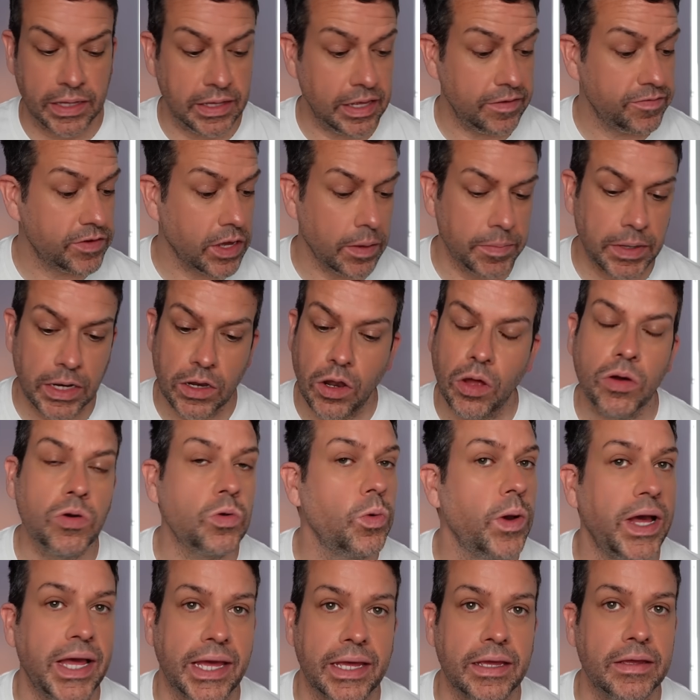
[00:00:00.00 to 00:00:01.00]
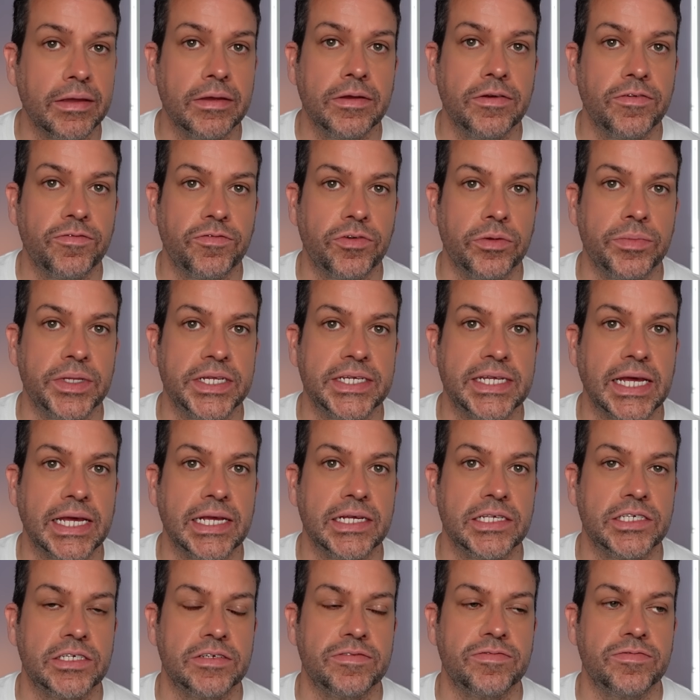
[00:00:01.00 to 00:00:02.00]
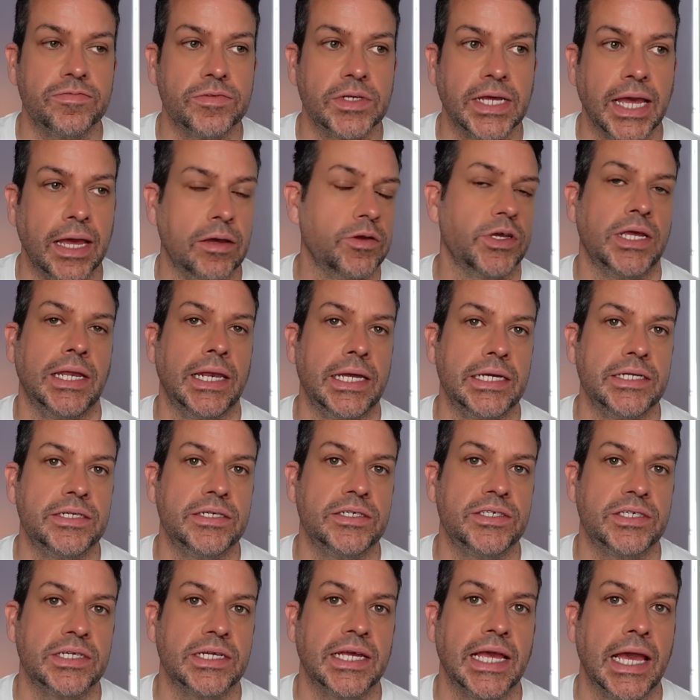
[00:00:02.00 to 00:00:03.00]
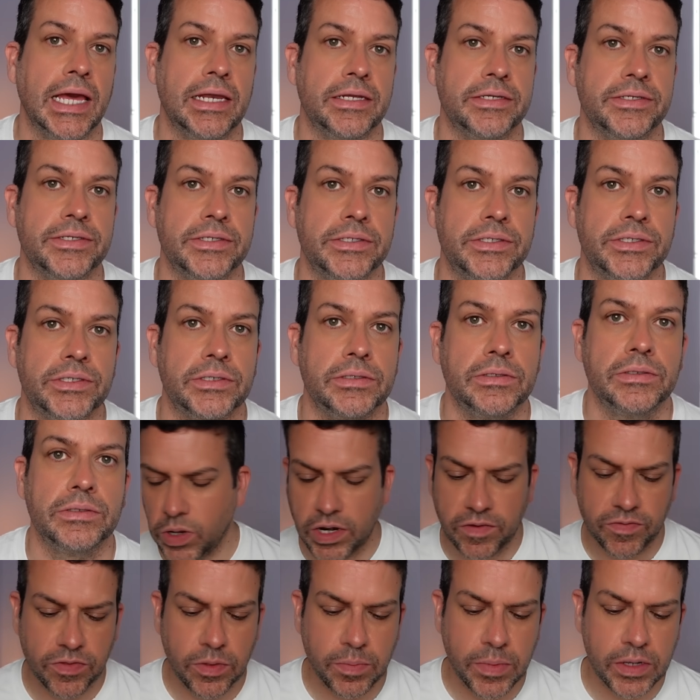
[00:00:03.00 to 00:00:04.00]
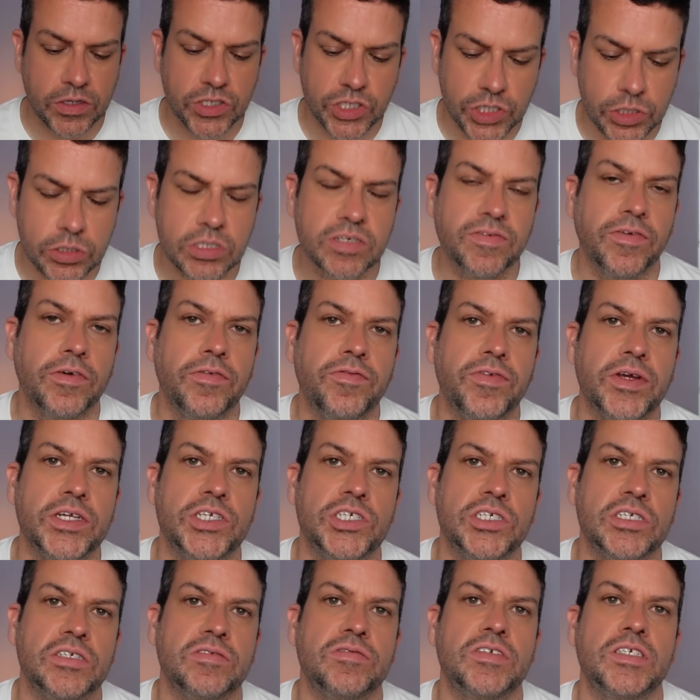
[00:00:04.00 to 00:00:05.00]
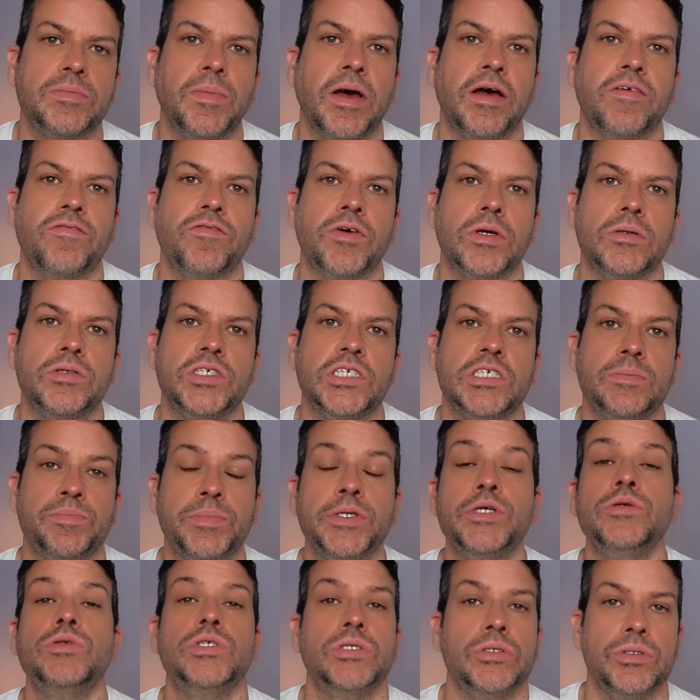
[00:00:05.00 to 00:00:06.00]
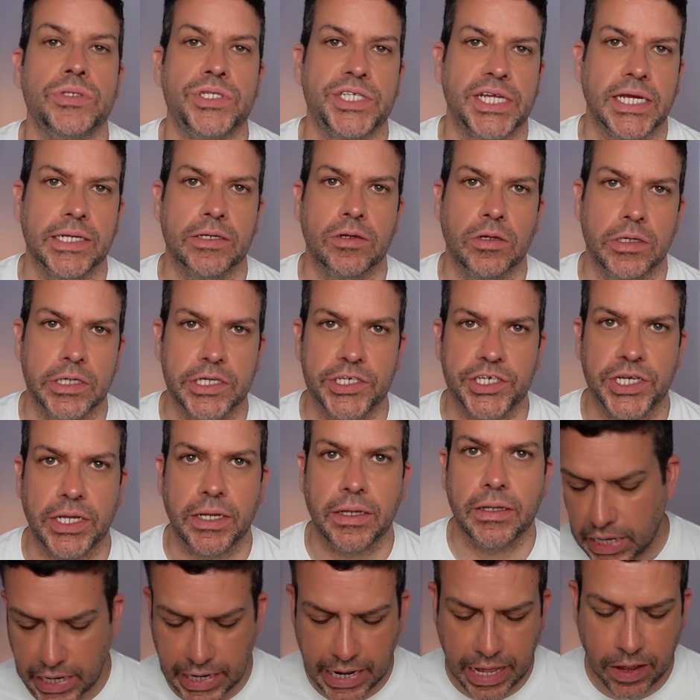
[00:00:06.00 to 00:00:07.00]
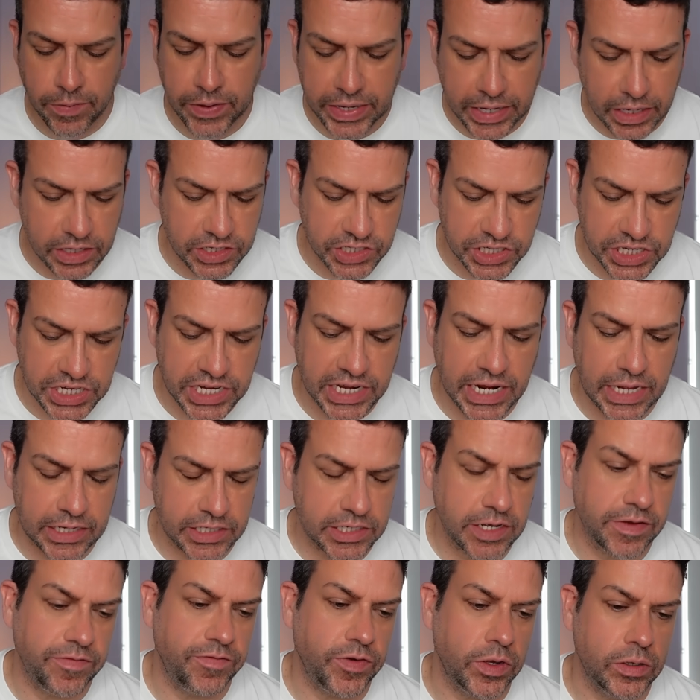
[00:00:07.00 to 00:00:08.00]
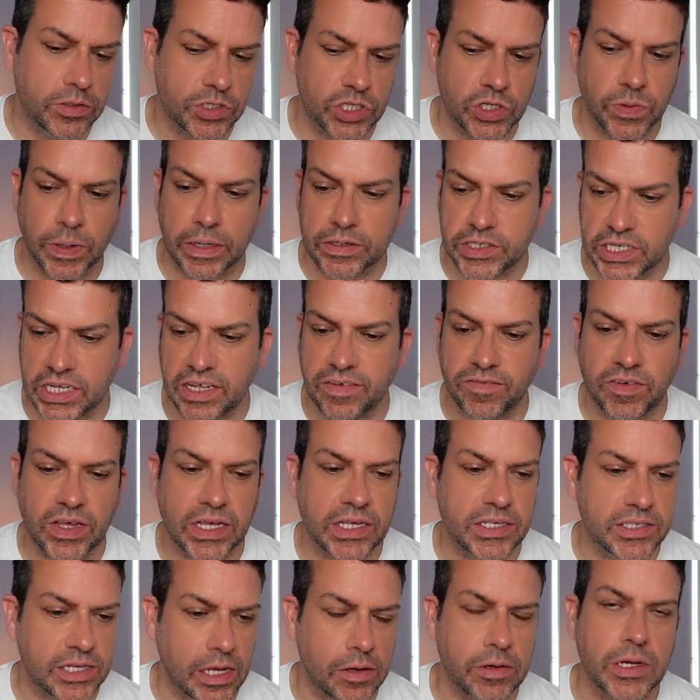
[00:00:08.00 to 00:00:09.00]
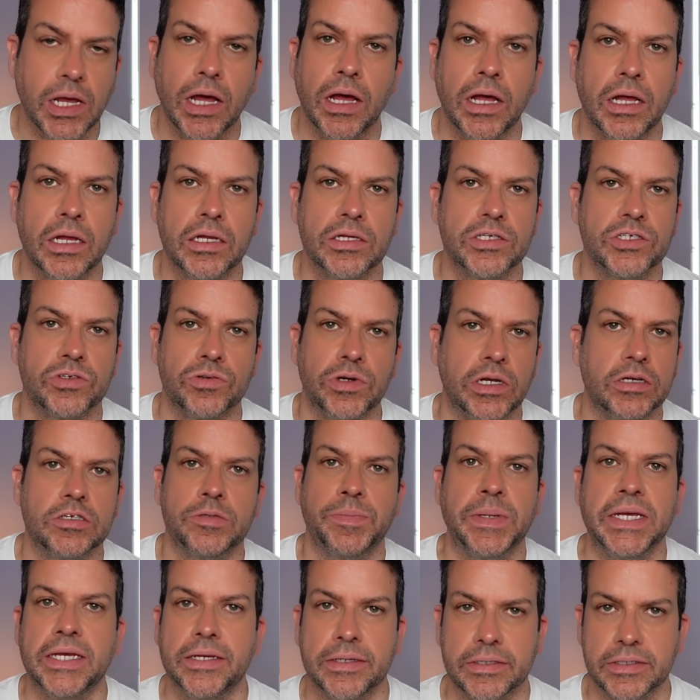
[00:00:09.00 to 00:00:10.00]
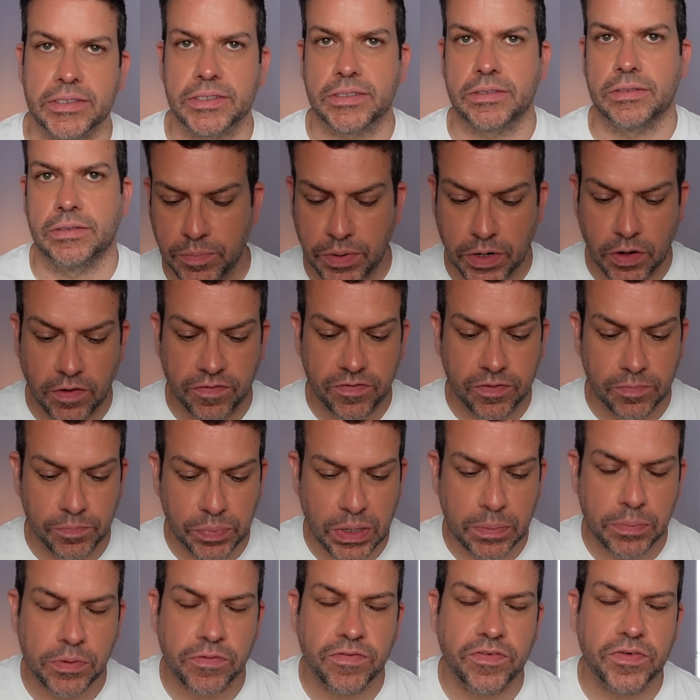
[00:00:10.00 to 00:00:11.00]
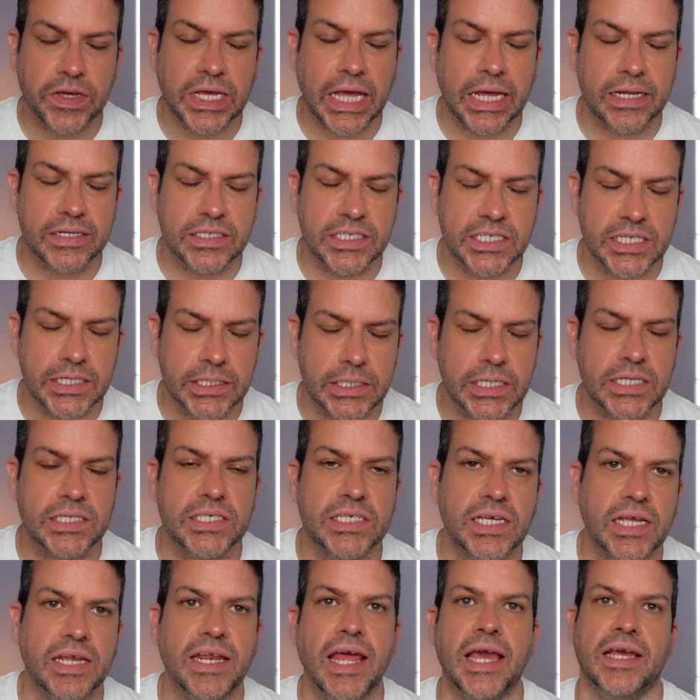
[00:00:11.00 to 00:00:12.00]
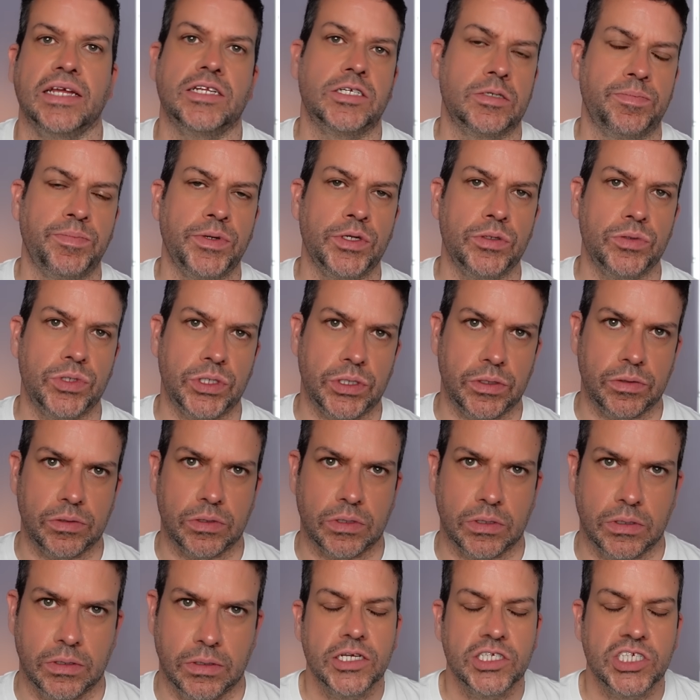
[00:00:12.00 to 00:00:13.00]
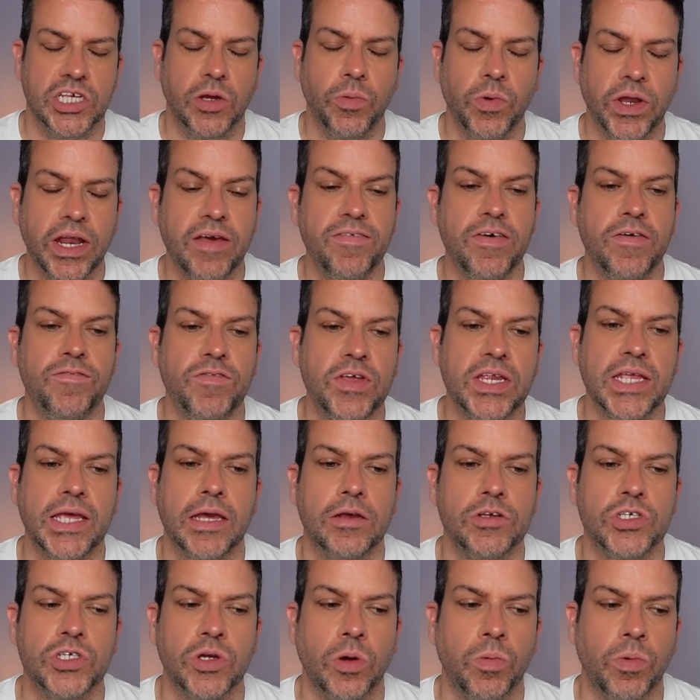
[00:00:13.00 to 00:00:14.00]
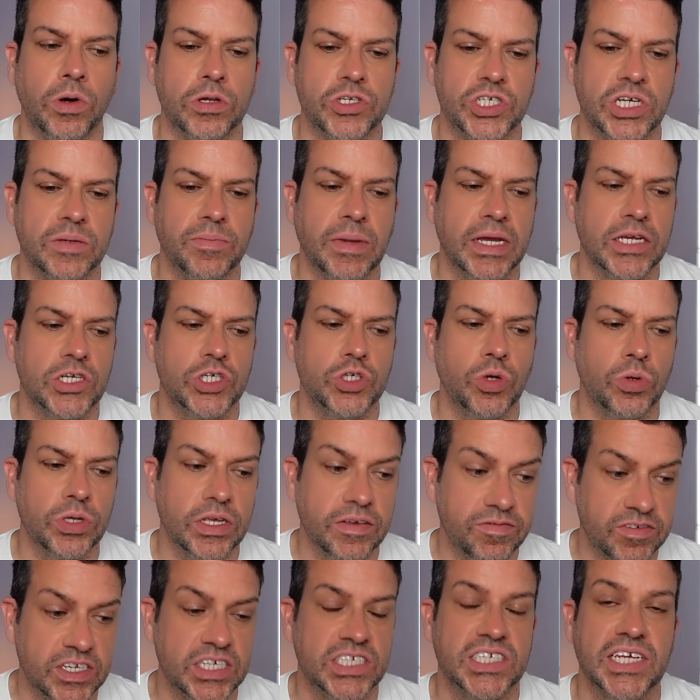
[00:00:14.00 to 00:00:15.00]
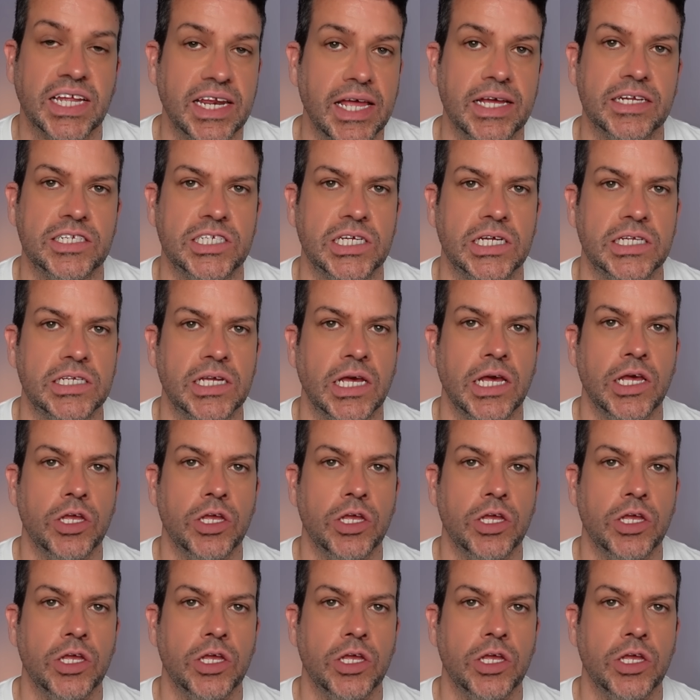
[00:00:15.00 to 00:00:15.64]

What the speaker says: and they've come a long way from the days of calculators and calendars. One of the most useful features of smartphones is Bluetooth technology, allowing us to connect our phones to our TVs, our cars, or our speakers. But often people forget to disconnect Bluetooth. So whatever videos you're watching, make sure you've disconnected